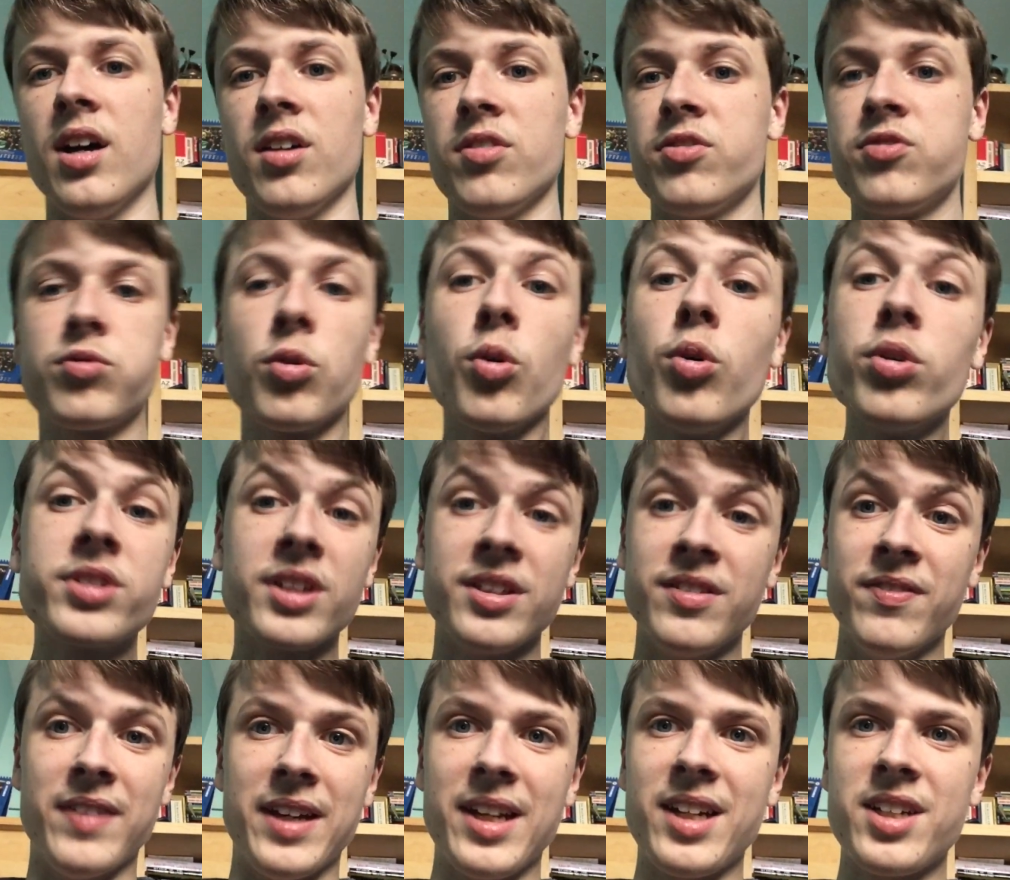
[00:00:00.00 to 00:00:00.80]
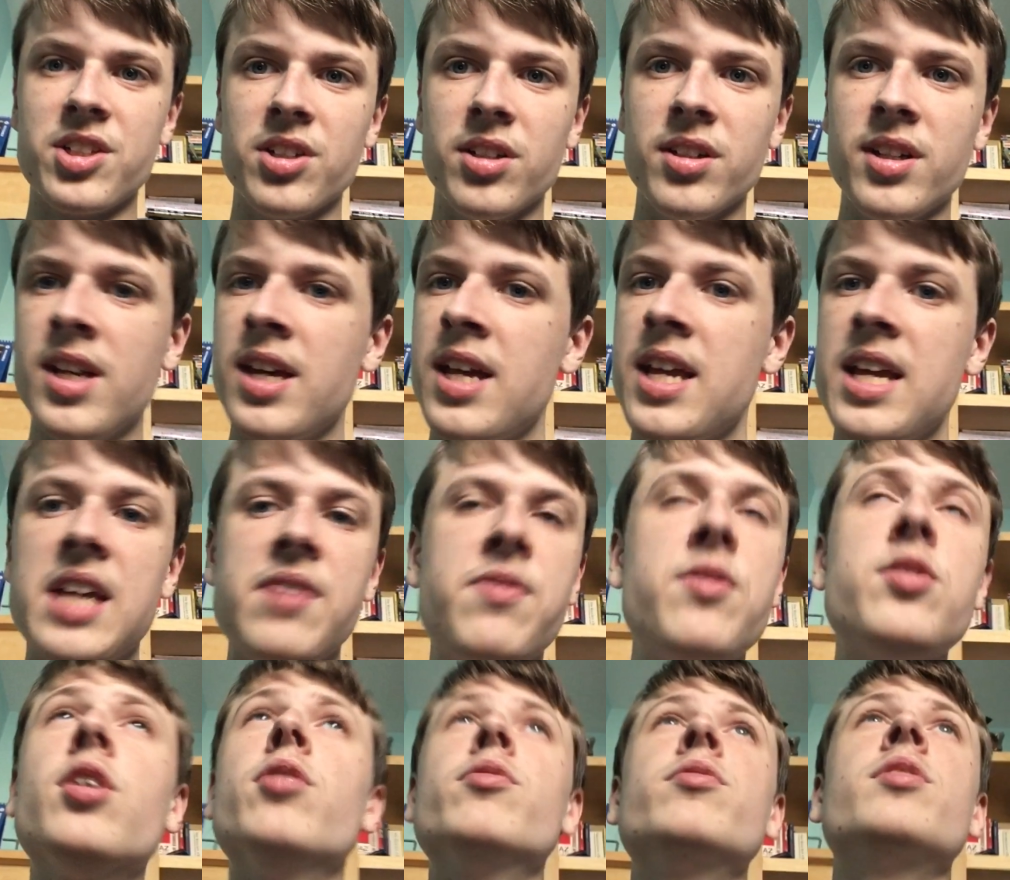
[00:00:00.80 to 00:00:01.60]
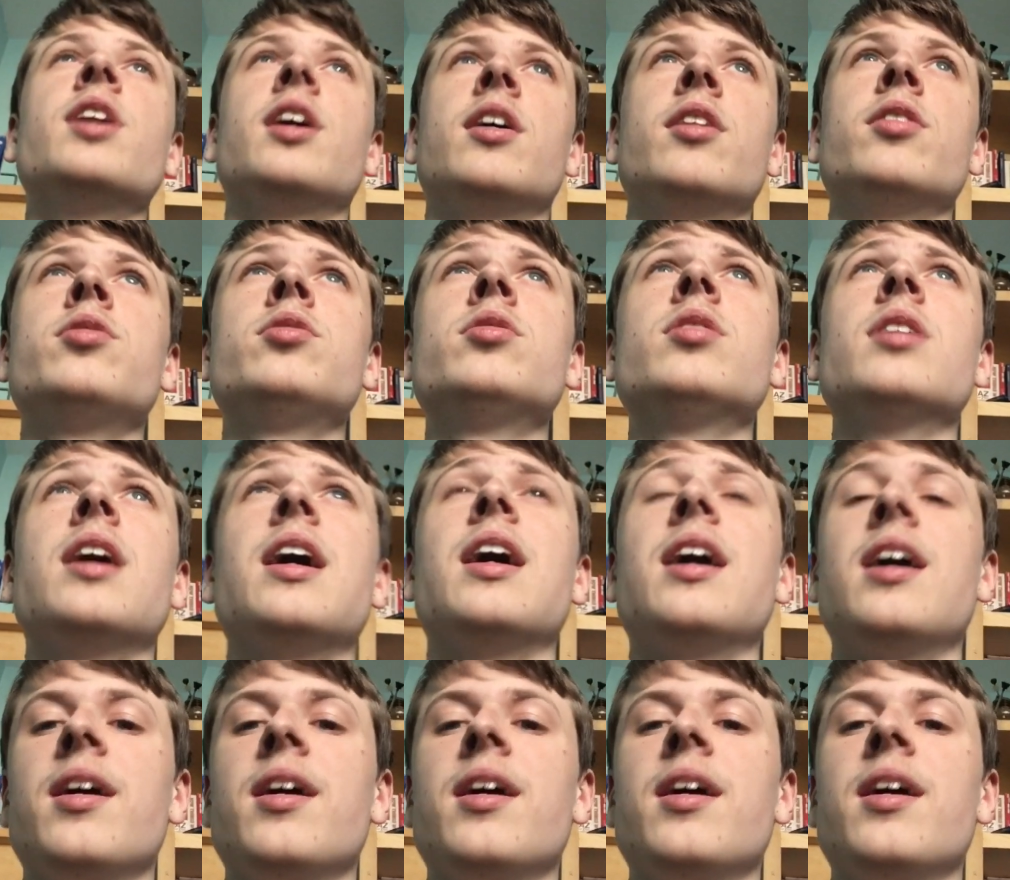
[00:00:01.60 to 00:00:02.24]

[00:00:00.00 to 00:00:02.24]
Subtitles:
fraud conviction. If you don't know,